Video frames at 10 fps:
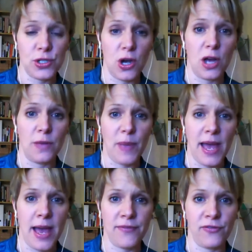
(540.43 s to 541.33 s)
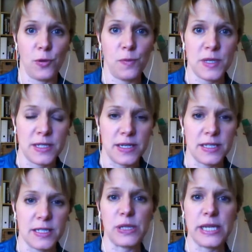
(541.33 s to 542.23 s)
on behalf of your business,
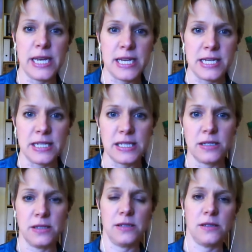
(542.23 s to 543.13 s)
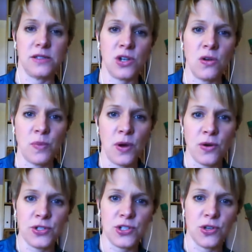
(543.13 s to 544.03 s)
please don't
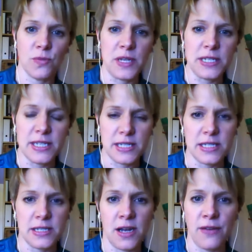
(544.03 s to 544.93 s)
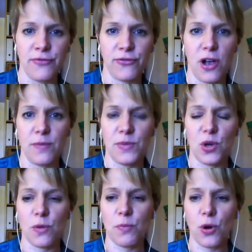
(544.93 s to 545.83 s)
post your business stuff from
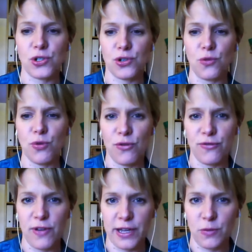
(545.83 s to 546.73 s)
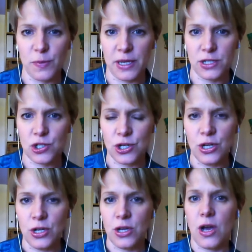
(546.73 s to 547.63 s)
your personal profile page.
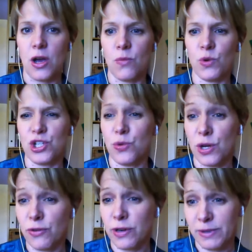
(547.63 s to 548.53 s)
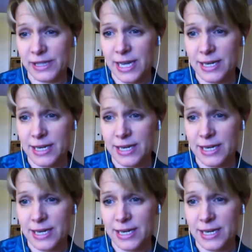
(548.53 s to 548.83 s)
Right. Would you agree with that?